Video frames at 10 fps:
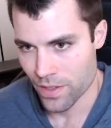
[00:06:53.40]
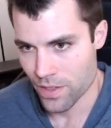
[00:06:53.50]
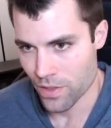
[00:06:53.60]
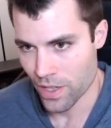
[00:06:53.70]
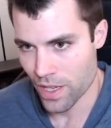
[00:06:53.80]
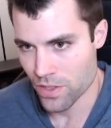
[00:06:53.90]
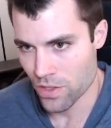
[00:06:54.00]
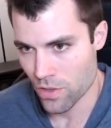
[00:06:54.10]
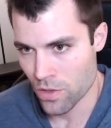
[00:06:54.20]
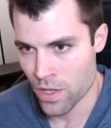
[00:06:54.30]
okay,
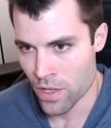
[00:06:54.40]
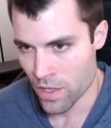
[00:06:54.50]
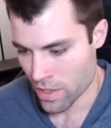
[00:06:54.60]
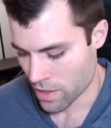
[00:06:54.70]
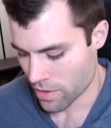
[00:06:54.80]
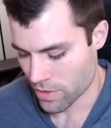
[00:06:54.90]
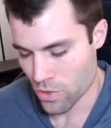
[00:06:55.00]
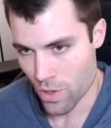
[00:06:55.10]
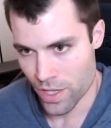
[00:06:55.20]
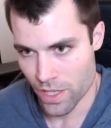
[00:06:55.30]
so
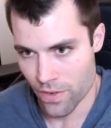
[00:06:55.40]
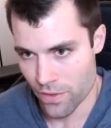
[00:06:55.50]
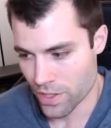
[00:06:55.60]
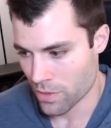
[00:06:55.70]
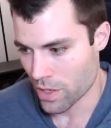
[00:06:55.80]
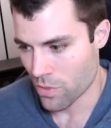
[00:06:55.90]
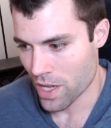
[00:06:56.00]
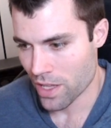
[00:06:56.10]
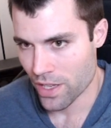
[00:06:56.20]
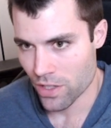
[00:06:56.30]
200 if everything went
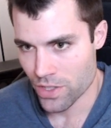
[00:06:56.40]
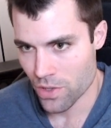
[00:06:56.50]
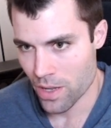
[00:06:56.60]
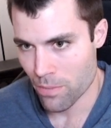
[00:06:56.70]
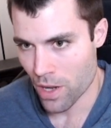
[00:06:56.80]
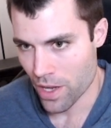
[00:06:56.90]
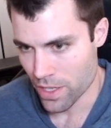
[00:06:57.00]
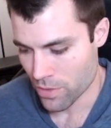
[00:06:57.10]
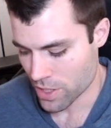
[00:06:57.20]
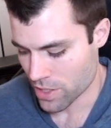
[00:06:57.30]
well, and also a body,
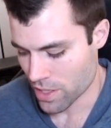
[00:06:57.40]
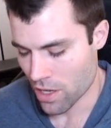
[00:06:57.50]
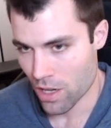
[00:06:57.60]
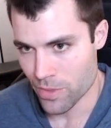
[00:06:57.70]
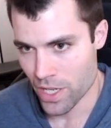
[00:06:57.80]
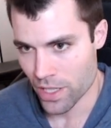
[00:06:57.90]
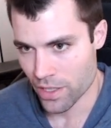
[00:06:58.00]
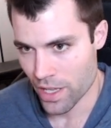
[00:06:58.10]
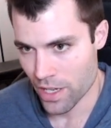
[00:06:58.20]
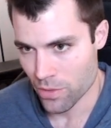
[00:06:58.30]
which is an object
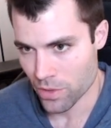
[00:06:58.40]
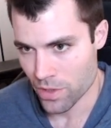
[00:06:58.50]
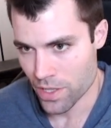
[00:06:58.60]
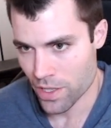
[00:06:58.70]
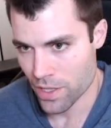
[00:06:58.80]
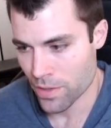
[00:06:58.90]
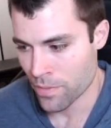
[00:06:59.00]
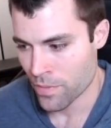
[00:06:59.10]
that it will return